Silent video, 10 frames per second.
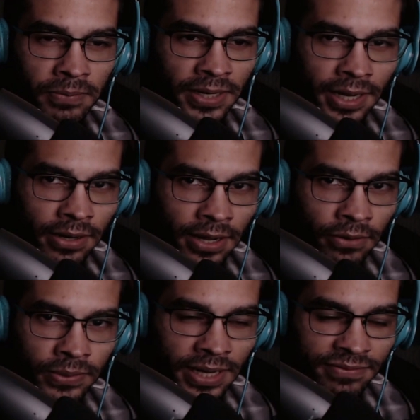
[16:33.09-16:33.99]
Like, I, I don't
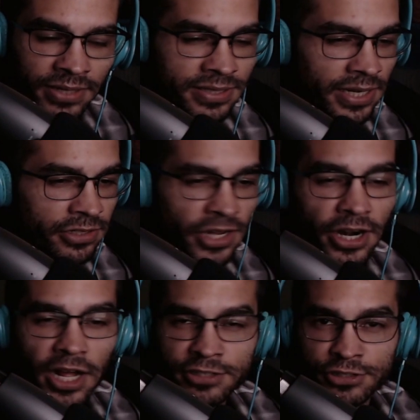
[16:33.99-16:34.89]
really have time. He's like, no, no,
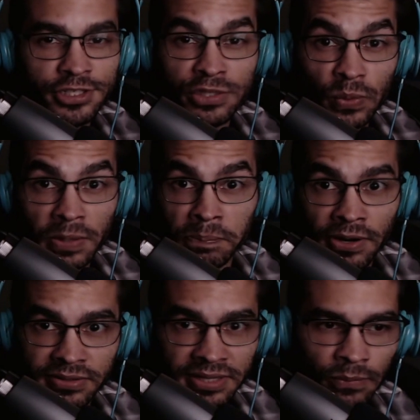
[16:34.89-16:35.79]
no, it's just this one
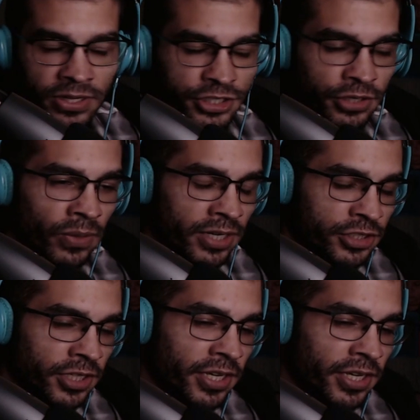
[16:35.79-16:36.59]
part that I want you to watch.